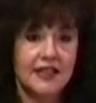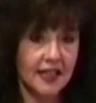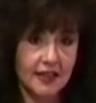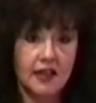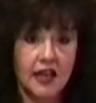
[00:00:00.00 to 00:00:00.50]

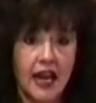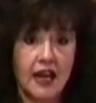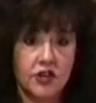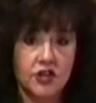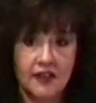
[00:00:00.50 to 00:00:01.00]

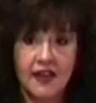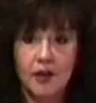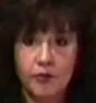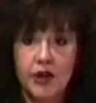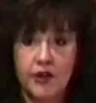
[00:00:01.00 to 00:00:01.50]
disengaged at
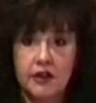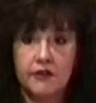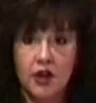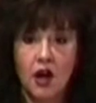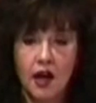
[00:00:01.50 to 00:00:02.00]
that period
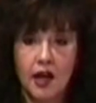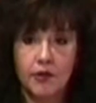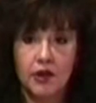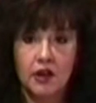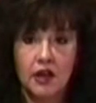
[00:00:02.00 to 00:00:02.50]
of time.